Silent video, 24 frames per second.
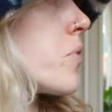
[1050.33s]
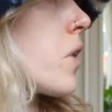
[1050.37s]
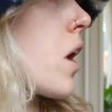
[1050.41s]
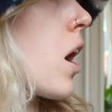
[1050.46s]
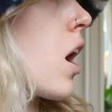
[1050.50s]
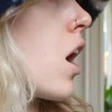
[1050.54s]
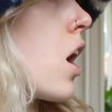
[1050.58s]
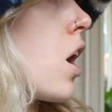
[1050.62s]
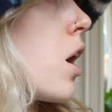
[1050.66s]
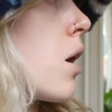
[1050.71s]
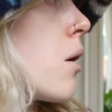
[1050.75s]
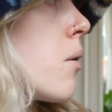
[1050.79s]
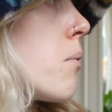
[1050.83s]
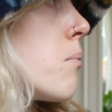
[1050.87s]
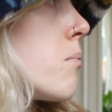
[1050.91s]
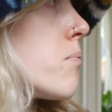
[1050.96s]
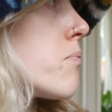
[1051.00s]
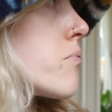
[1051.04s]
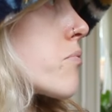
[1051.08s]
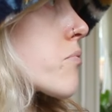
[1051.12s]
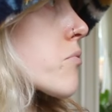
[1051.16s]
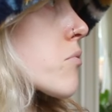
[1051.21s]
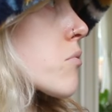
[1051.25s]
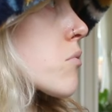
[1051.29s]

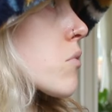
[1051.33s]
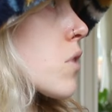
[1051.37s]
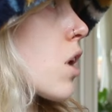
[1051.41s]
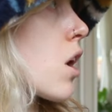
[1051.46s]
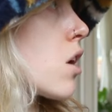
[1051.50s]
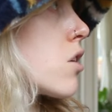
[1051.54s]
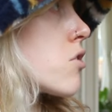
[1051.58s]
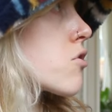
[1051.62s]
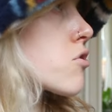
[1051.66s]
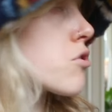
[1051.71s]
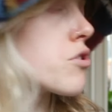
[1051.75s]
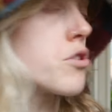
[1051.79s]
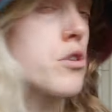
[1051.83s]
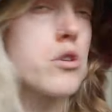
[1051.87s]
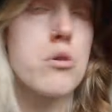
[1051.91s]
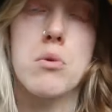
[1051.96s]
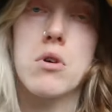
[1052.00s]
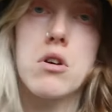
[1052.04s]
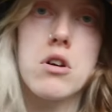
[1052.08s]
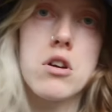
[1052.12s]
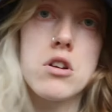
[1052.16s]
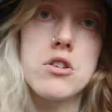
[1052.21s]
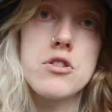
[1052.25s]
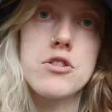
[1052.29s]
Um, so I don't know
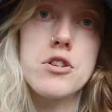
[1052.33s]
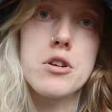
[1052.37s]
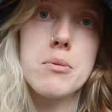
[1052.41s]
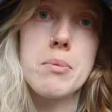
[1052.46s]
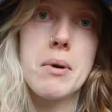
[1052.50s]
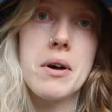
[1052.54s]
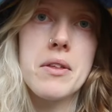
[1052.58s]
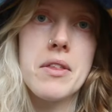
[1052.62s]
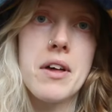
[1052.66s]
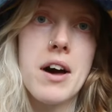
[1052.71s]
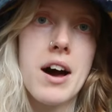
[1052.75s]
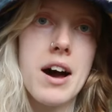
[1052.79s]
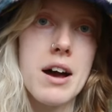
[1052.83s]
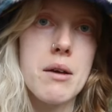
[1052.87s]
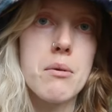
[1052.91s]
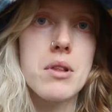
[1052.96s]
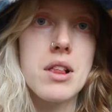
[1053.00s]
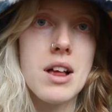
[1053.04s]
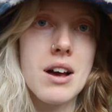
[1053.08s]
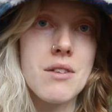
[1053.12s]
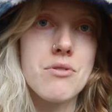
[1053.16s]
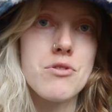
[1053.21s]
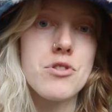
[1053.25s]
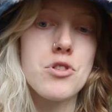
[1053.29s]
what I'm going to do about that. I
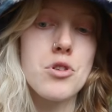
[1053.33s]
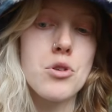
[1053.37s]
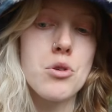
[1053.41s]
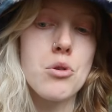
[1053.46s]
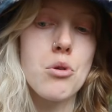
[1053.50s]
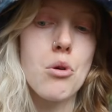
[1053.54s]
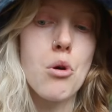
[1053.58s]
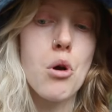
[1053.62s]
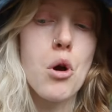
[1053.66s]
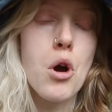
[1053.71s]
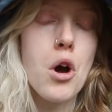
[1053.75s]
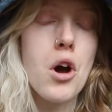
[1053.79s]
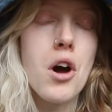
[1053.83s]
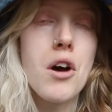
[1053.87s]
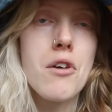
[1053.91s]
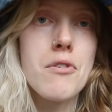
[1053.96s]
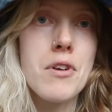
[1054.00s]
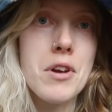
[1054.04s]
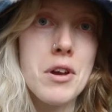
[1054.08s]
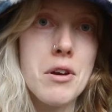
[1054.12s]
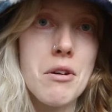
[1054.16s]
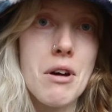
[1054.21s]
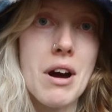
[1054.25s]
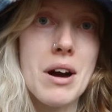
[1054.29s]
will have to
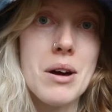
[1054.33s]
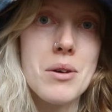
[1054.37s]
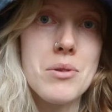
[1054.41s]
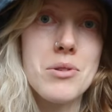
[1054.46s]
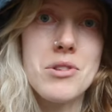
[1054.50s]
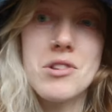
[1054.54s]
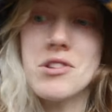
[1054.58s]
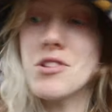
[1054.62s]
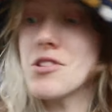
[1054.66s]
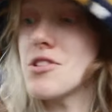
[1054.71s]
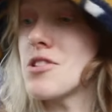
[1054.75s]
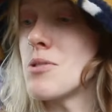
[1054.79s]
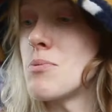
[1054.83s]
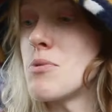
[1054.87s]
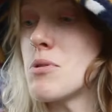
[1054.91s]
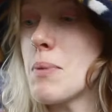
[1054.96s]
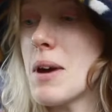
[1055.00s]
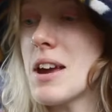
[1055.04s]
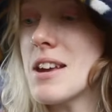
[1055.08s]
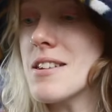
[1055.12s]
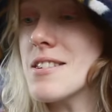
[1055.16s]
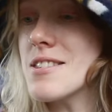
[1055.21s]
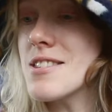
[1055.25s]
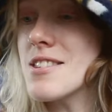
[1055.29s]
figure out some
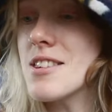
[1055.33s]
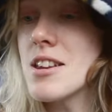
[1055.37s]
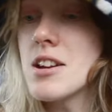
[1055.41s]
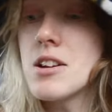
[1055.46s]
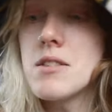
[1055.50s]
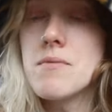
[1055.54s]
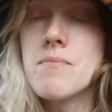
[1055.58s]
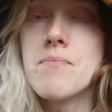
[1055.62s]
space.